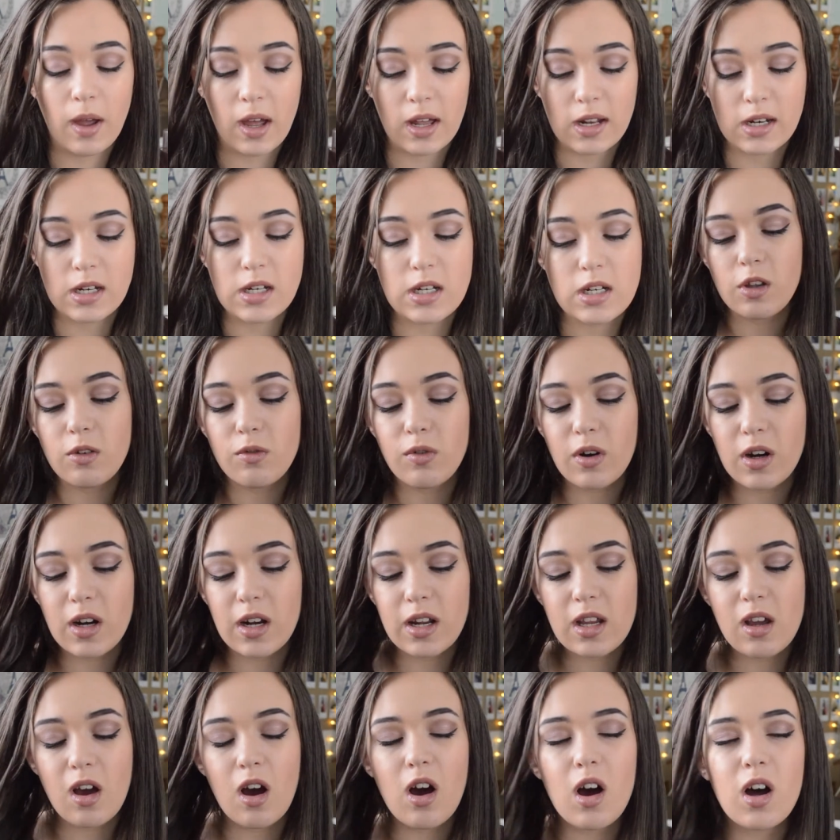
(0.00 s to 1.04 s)
and you really
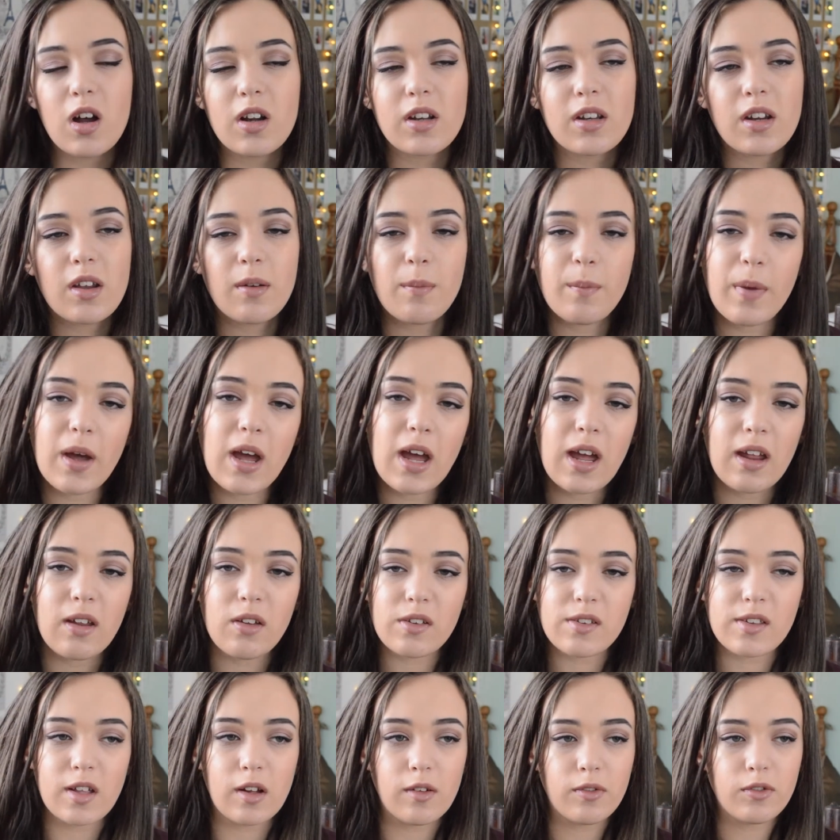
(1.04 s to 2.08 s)
can't compare
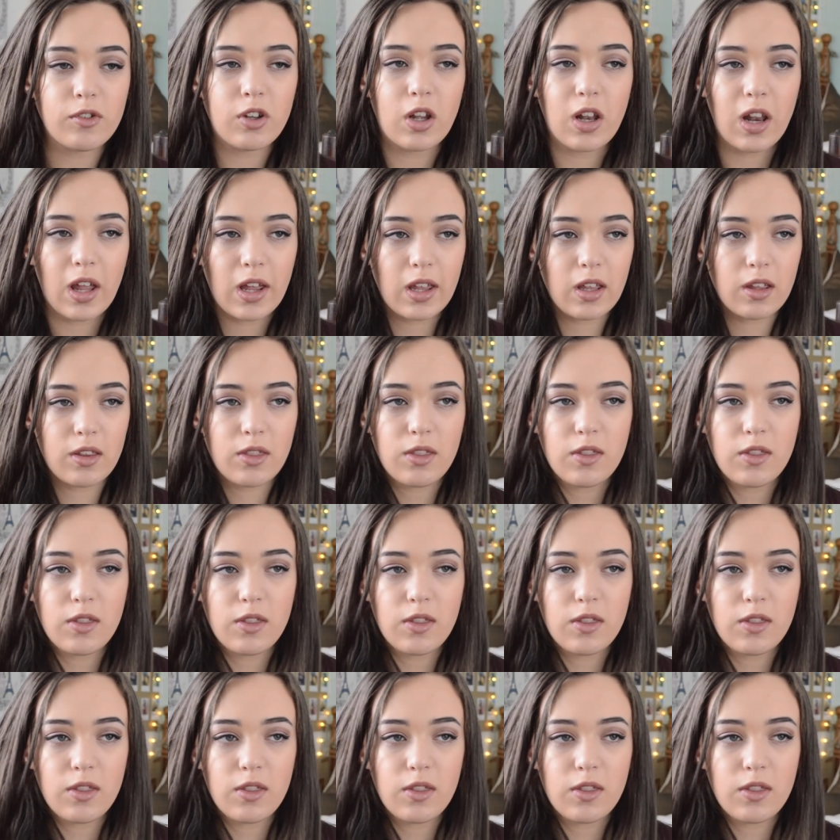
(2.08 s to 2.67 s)
yourself to like,